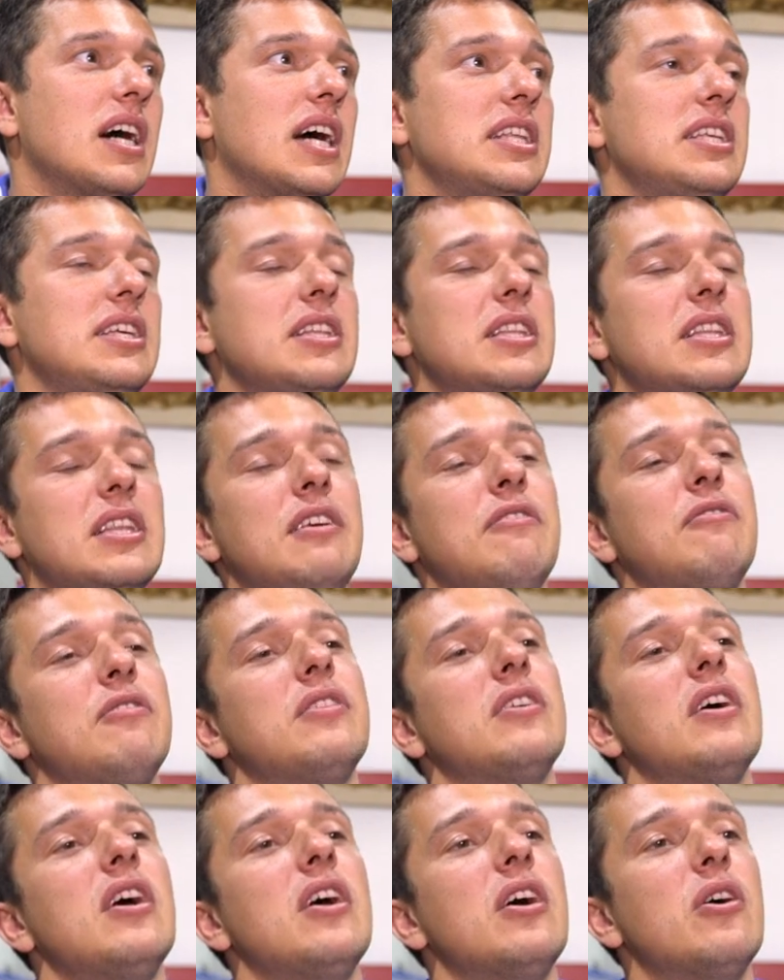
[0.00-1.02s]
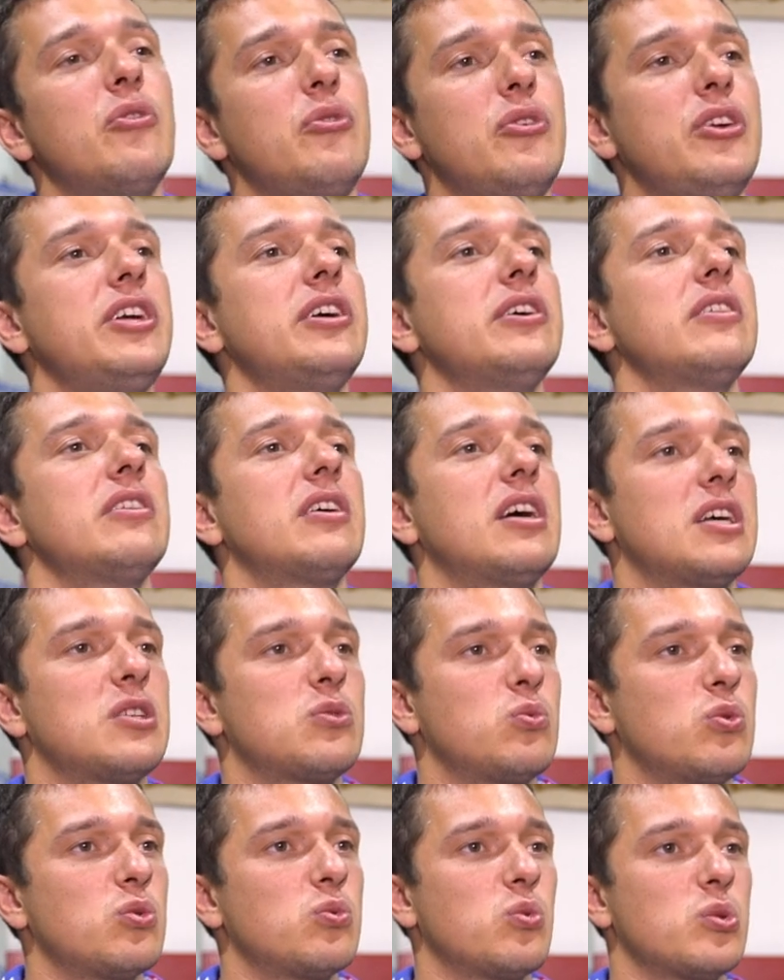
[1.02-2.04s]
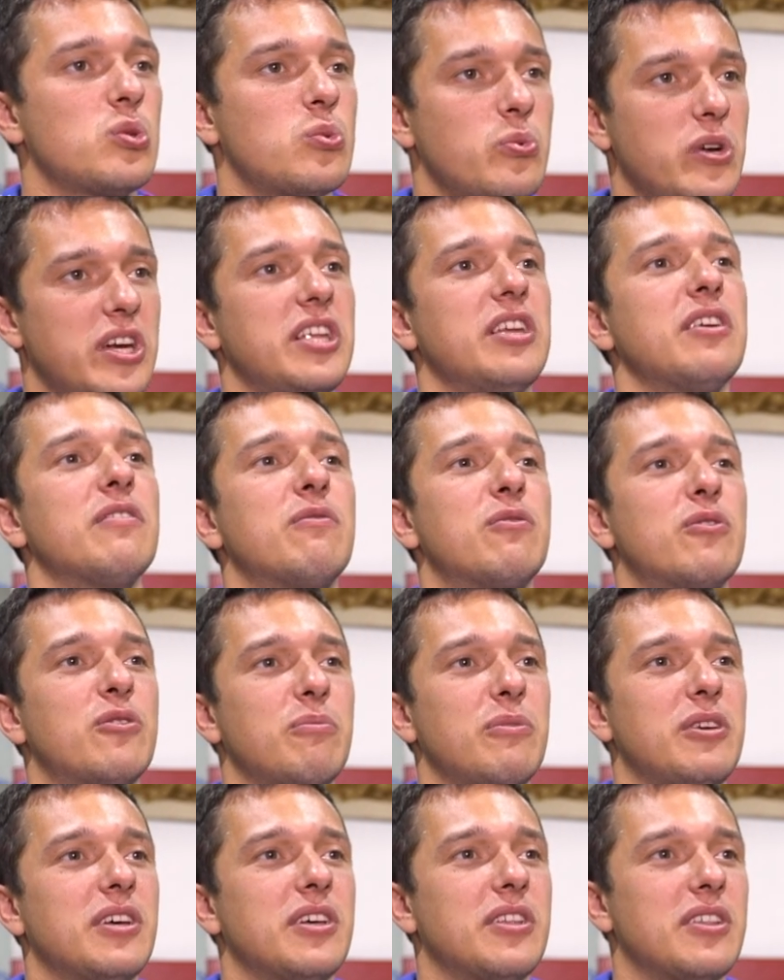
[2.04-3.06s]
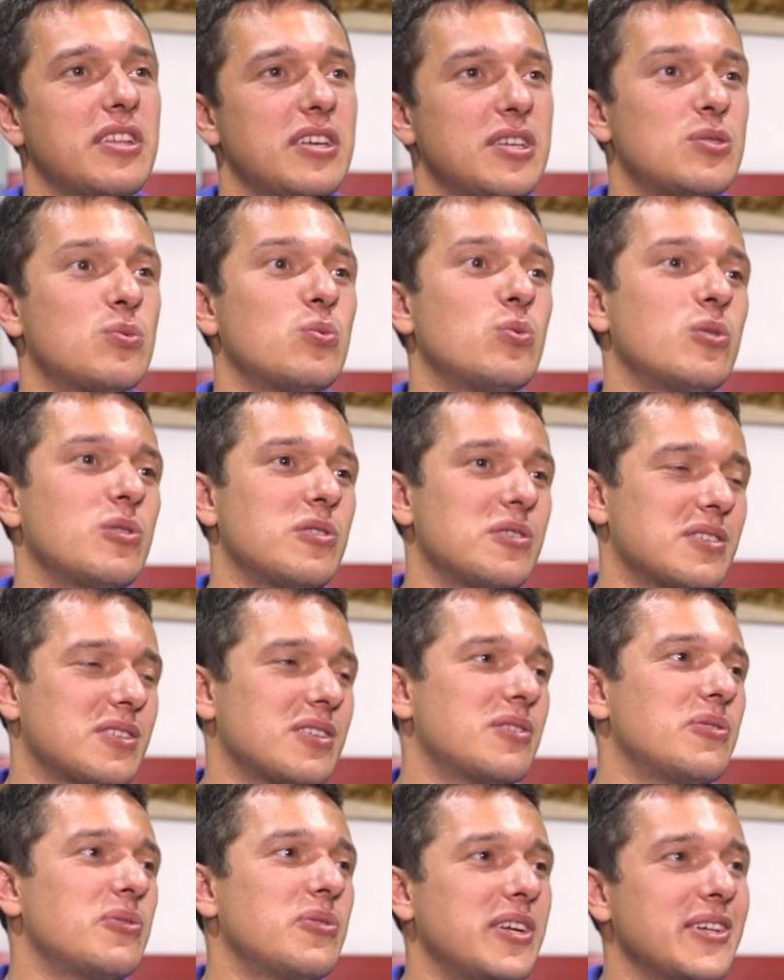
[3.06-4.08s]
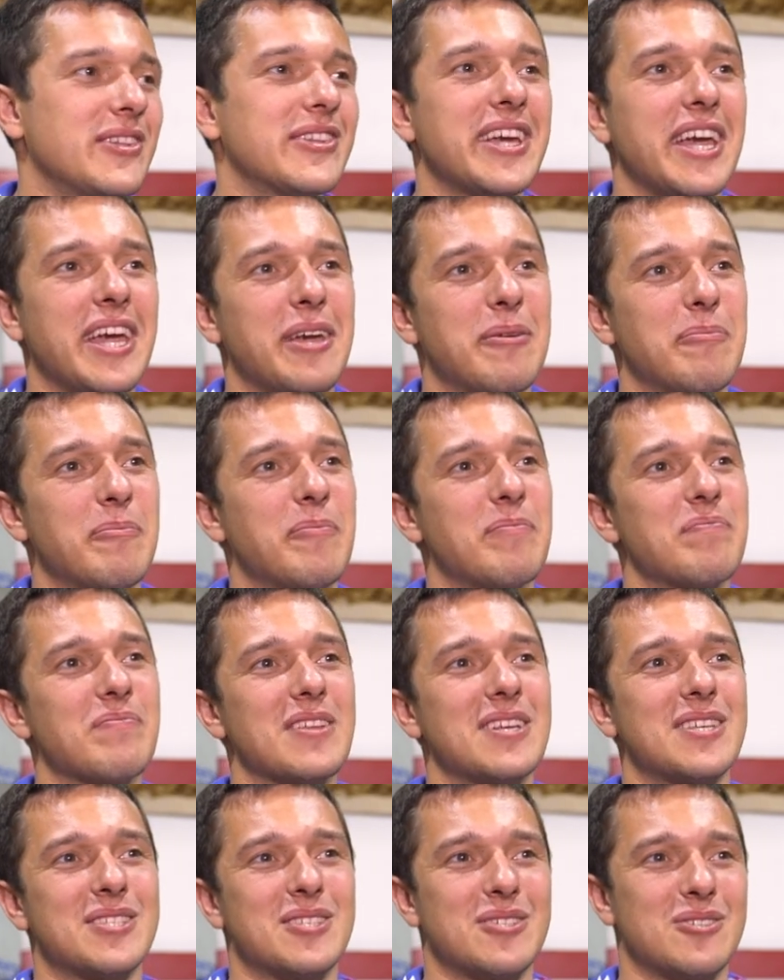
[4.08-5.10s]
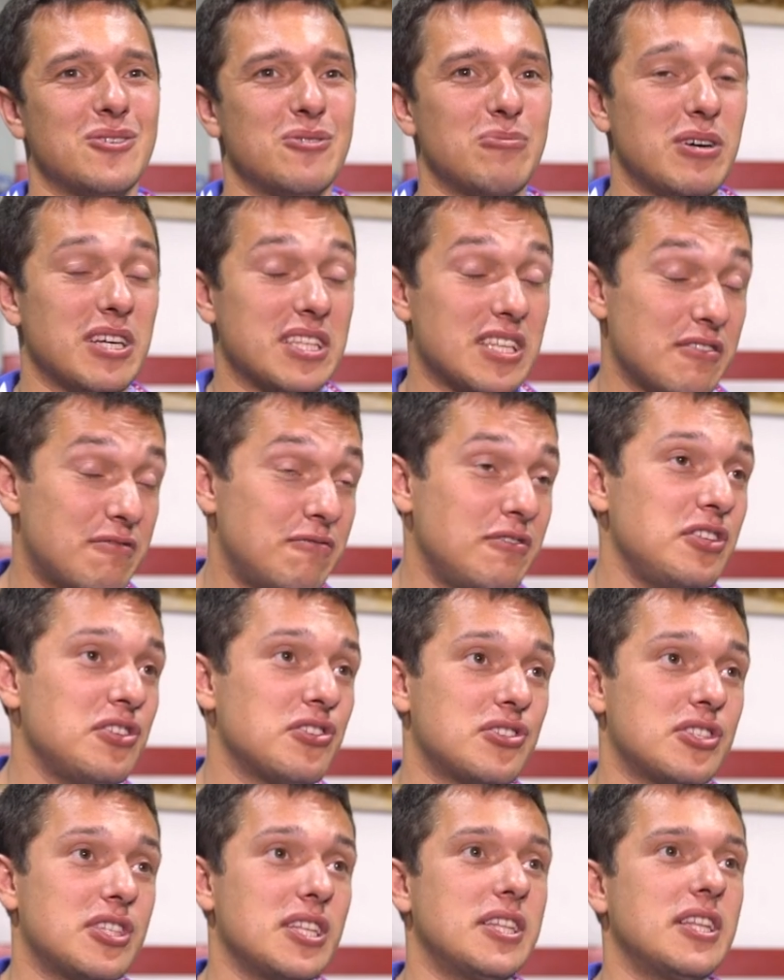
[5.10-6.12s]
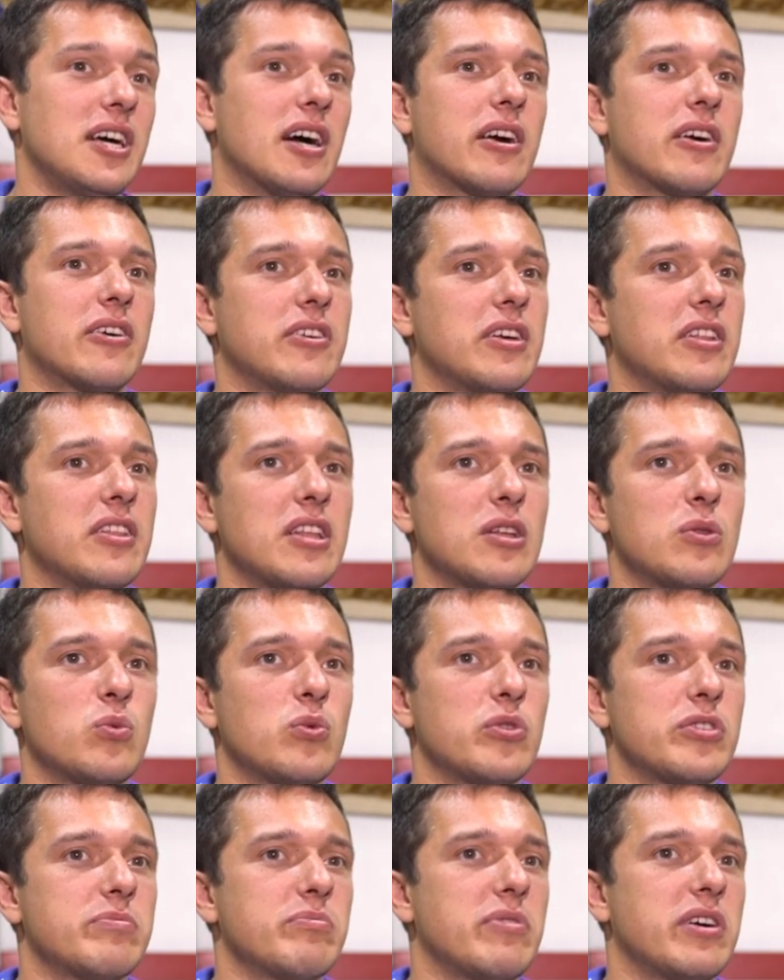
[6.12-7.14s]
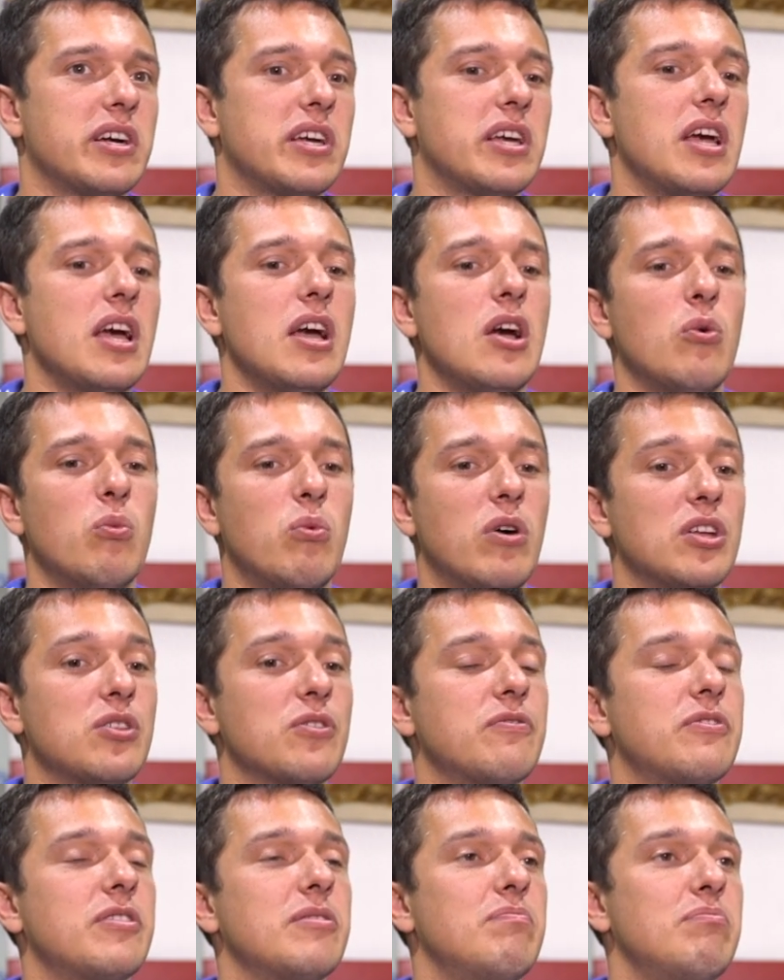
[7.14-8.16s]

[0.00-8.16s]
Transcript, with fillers: i didn't even realize what was waiting for me and this was a real game so but i finished the dakar and that was my one of the